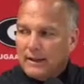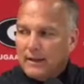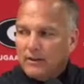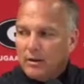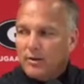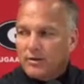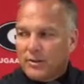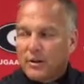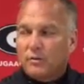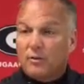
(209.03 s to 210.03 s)
It's hard to
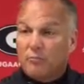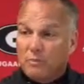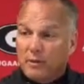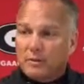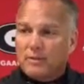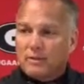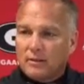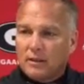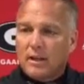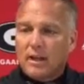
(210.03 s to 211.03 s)
say when you miss
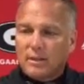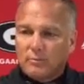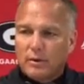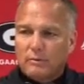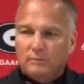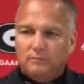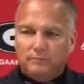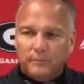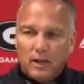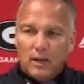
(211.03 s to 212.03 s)
kicks, but
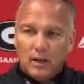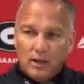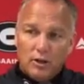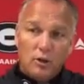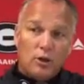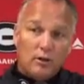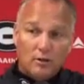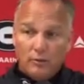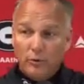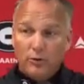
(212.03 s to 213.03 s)
you
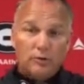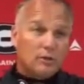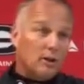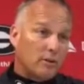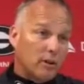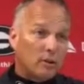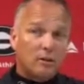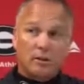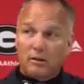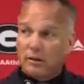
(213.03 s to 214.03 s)
can when you start duck
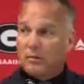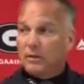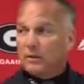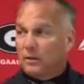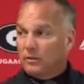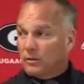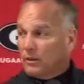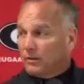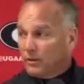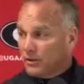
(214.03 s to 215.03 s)
hooking them and you
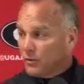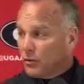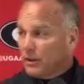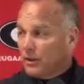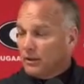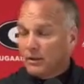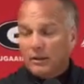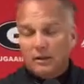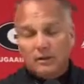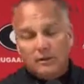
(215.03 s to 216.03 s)
start just really
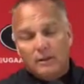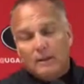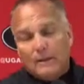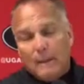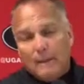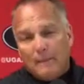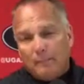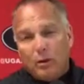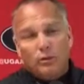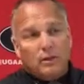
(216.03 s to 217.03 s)

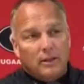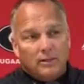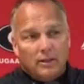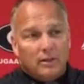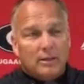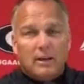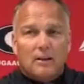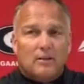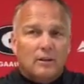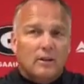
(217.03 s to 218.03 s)
pulling it and all that
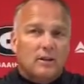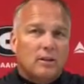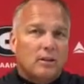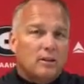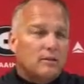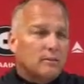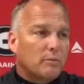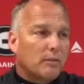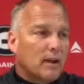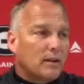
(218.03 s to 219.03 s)
kind of thing, then you get nervous.
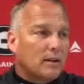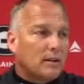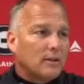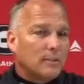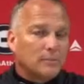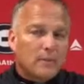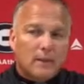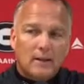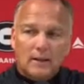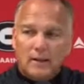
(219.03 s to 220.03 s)
But right now,
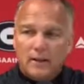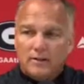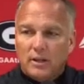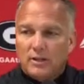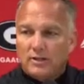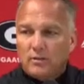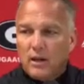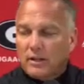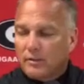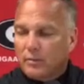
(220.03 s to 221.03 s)
he's
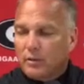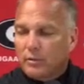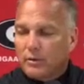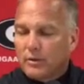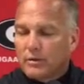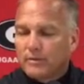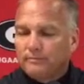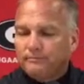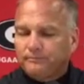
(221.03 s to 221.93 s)
striking the ball pretty good.